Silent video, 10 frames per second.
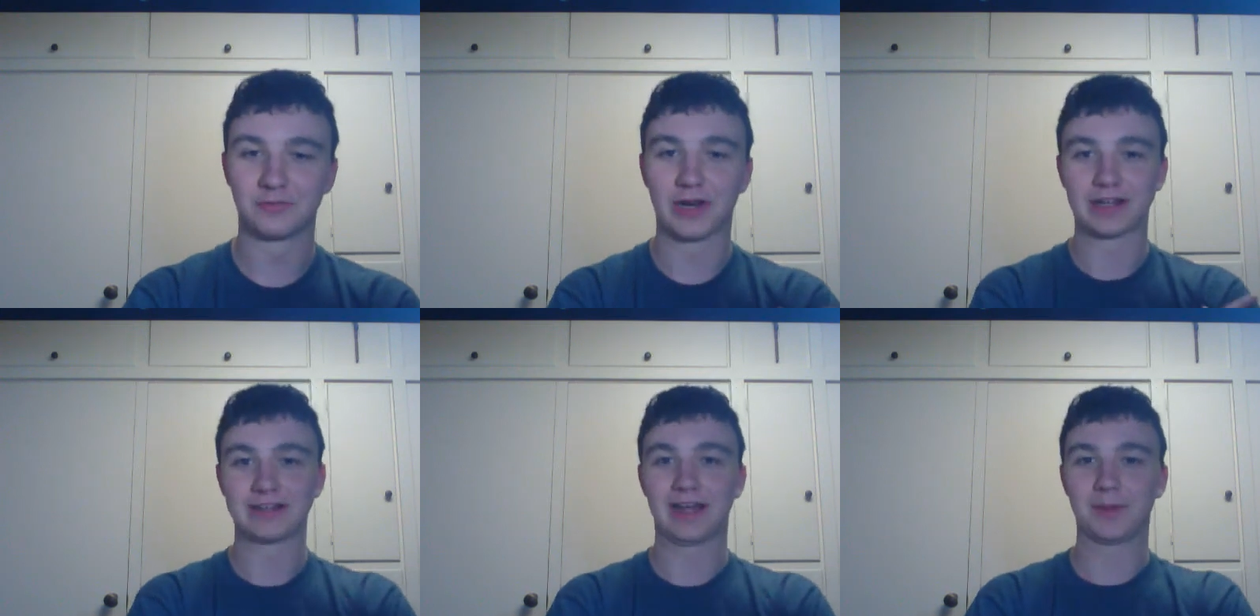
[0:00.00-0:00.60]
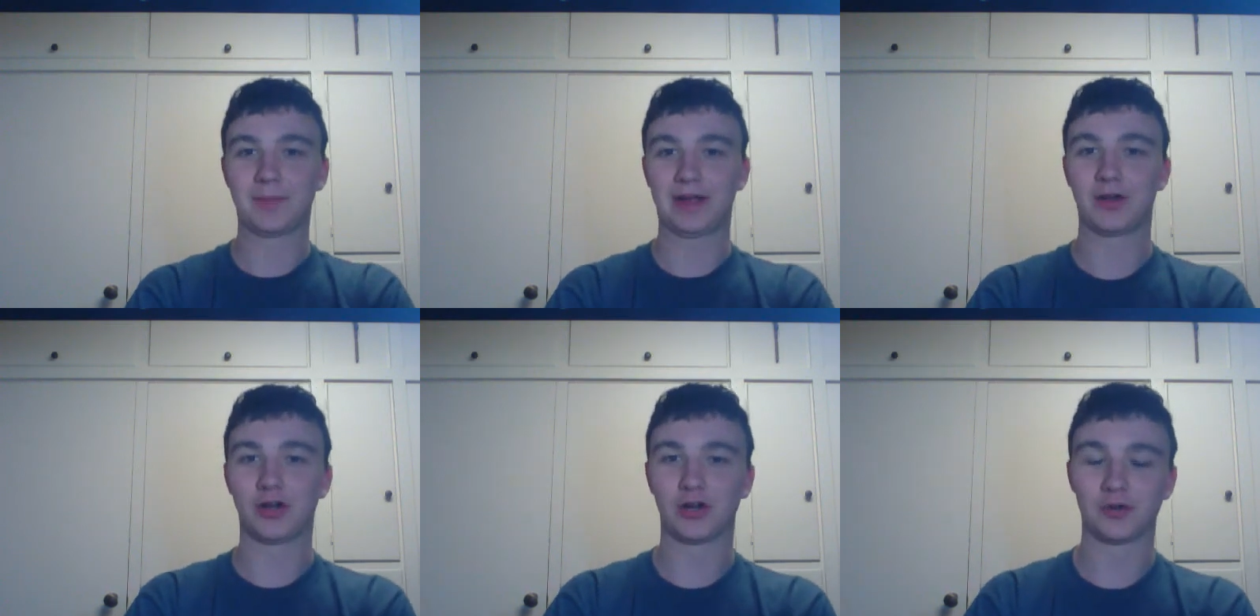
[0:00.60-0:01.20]
running down my
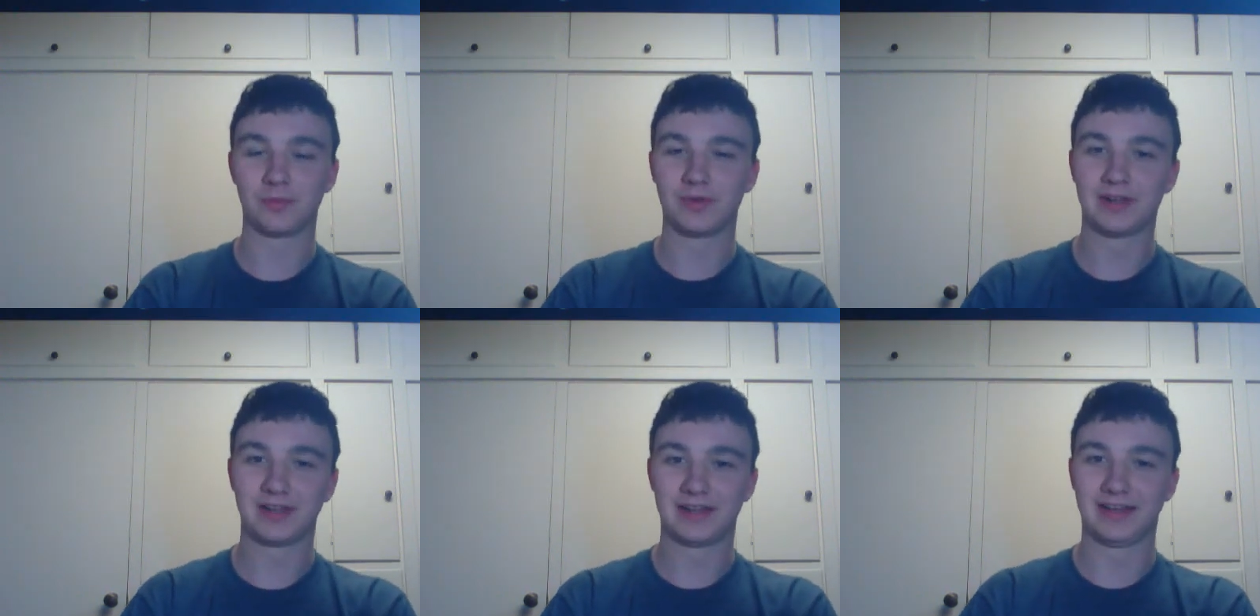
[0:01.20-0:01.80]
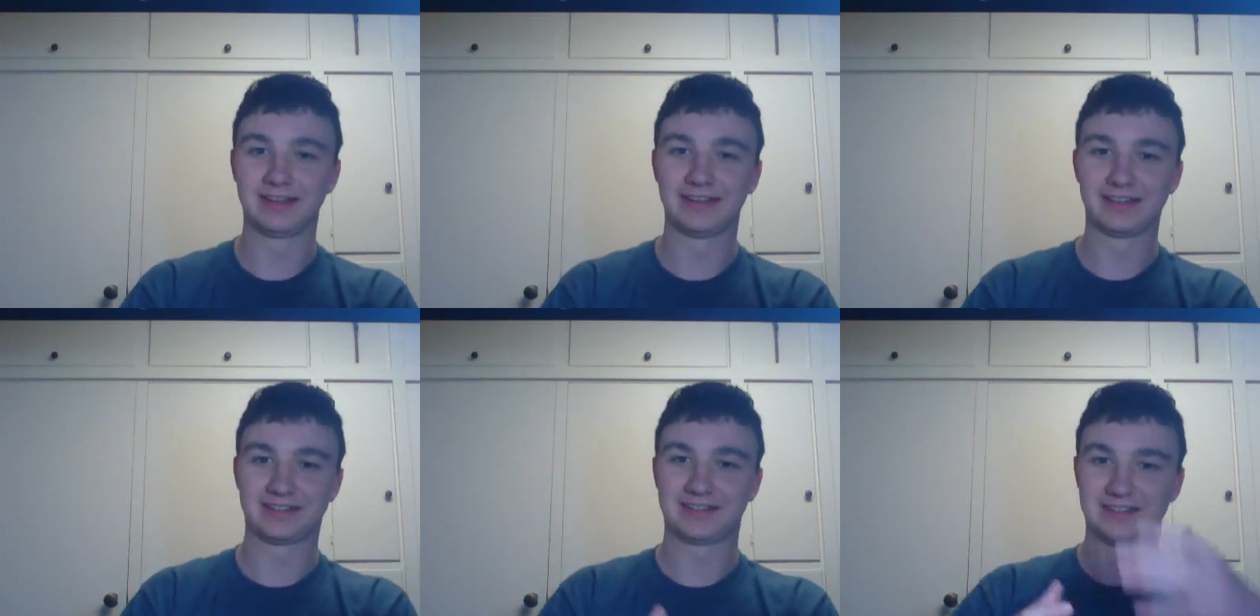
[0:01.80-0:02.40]
arm and
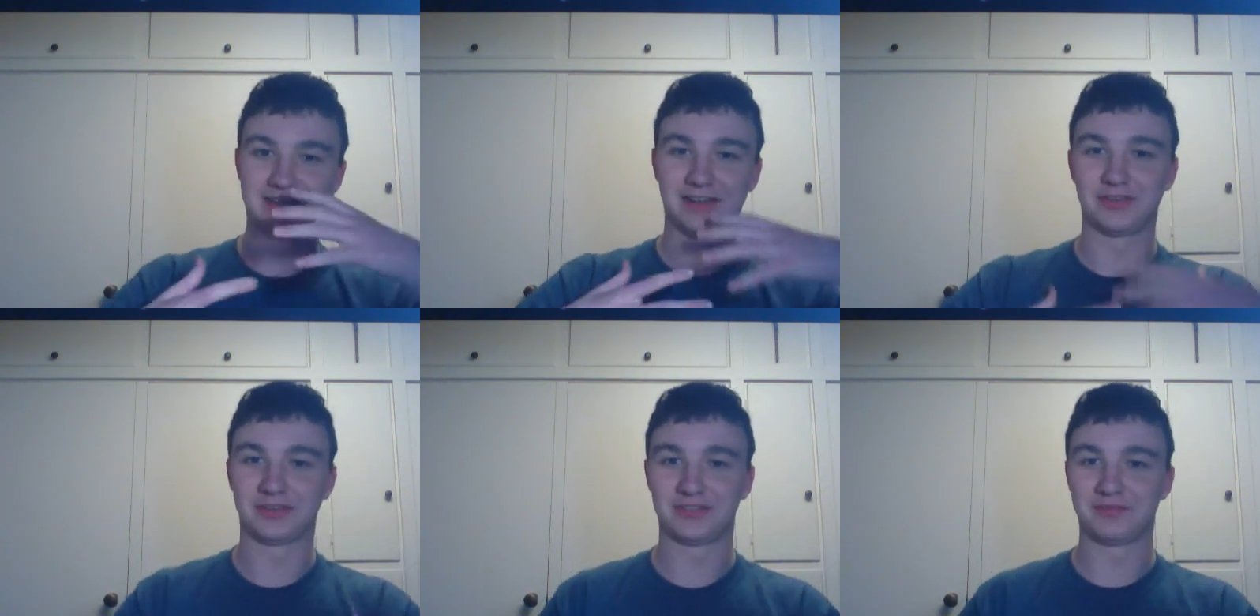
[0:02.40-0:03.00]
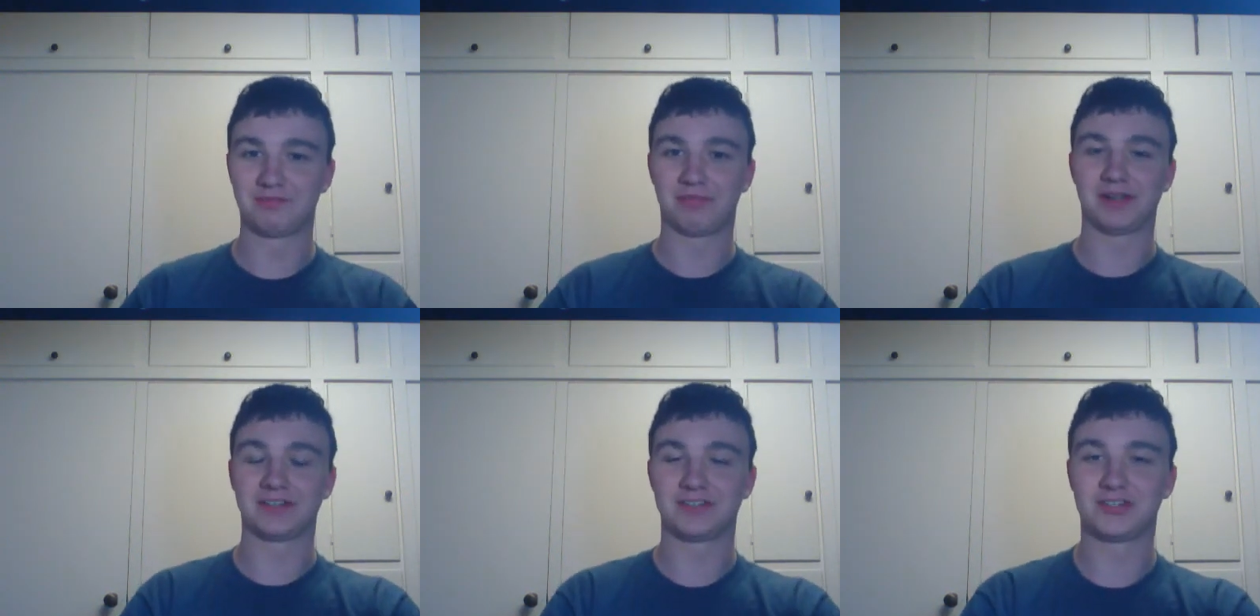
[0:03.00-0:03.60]
like down
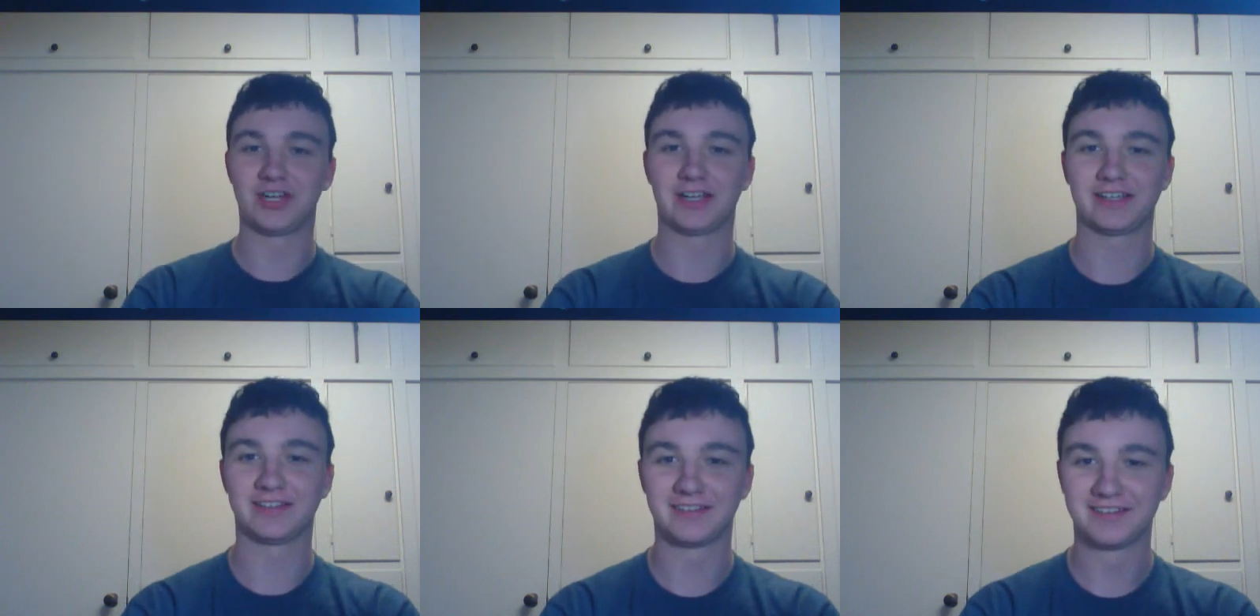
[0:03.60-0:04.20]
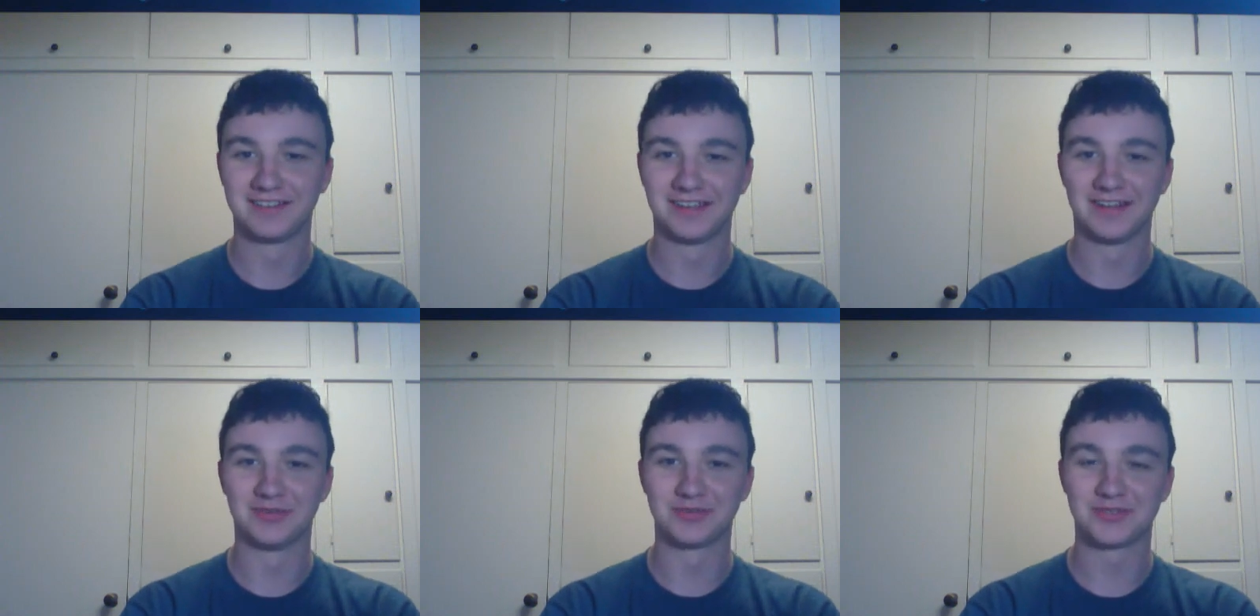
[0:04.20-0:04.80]
my jacket.
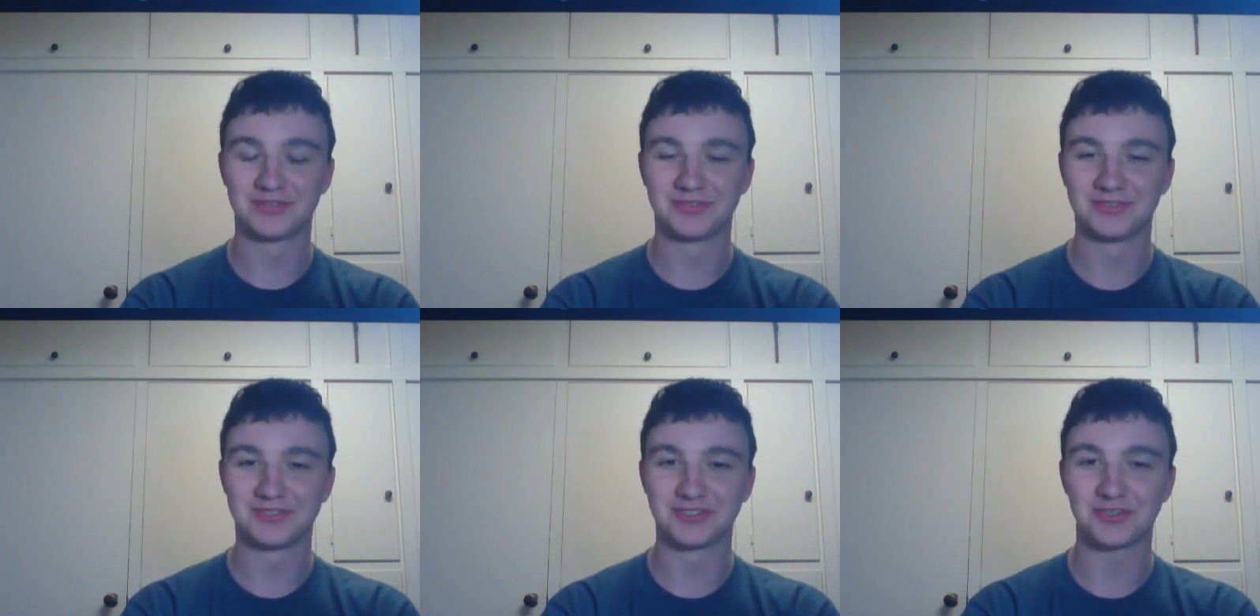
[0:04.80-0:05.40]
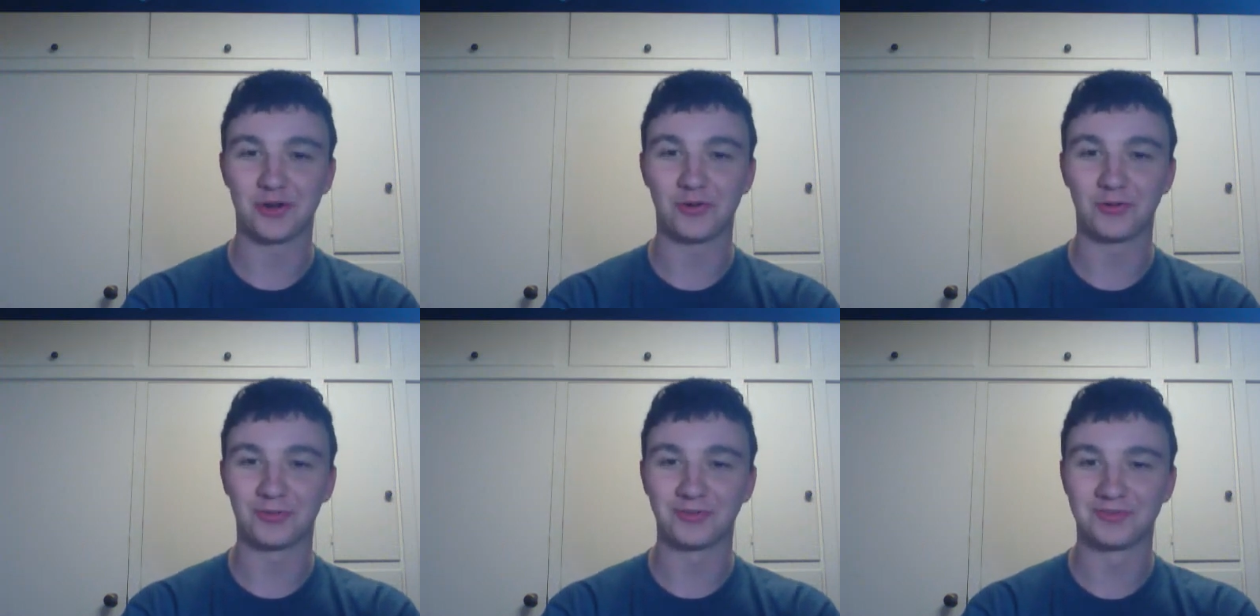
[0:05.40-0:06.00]
It's just
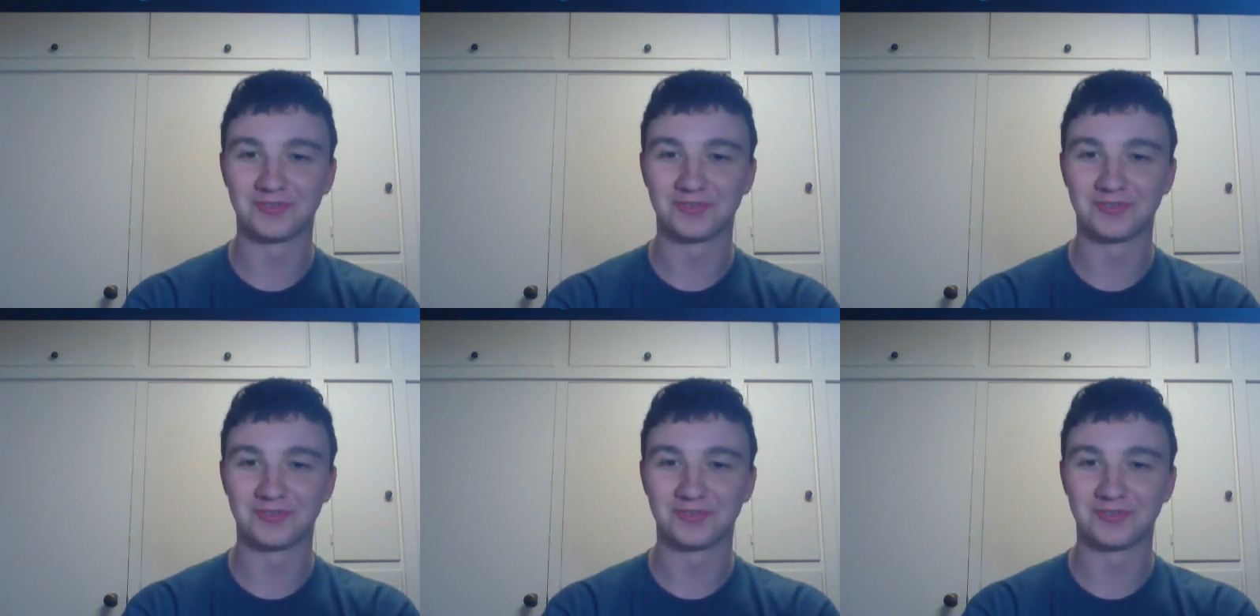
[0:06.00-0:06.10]
cold.